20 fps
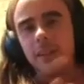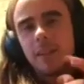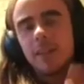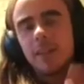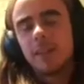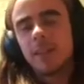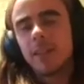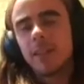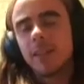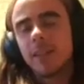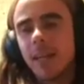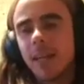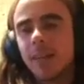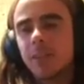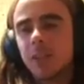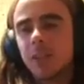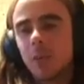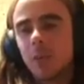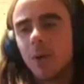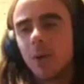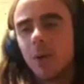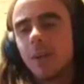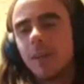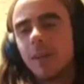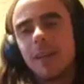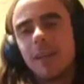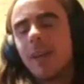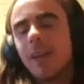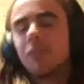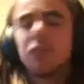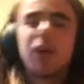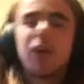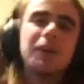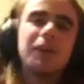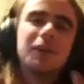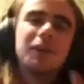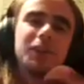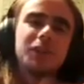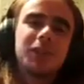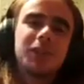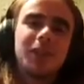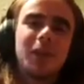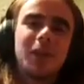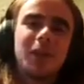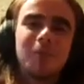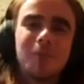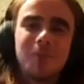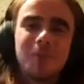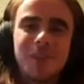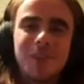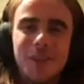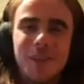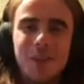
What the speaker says: in the leaves as well. You have to go and listen to some.